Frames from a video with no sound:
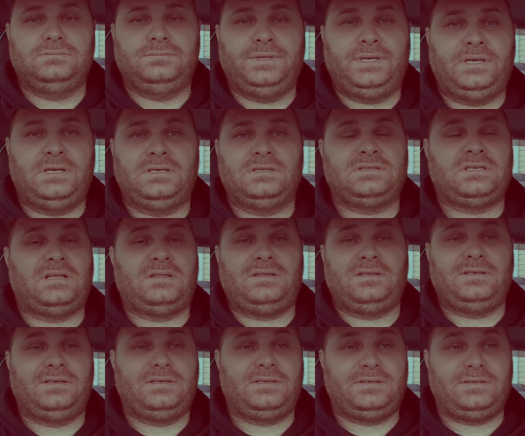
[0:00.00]
because I
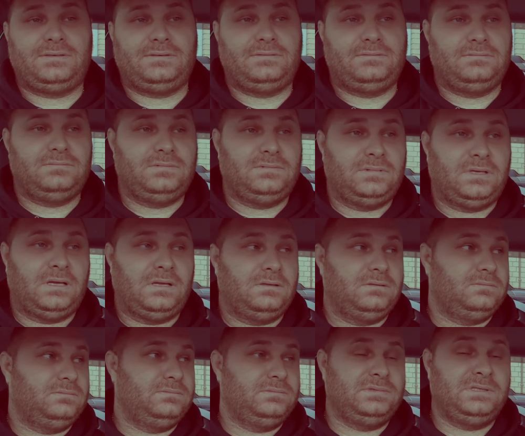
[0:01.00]
think
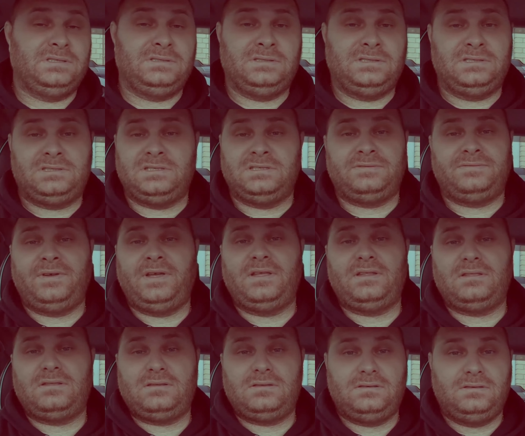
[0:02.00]
uh, th this is
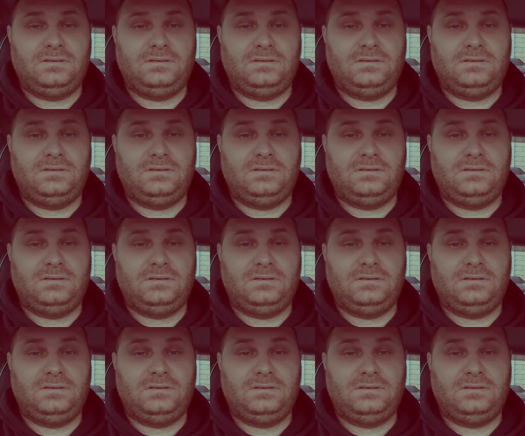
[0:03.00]
faith.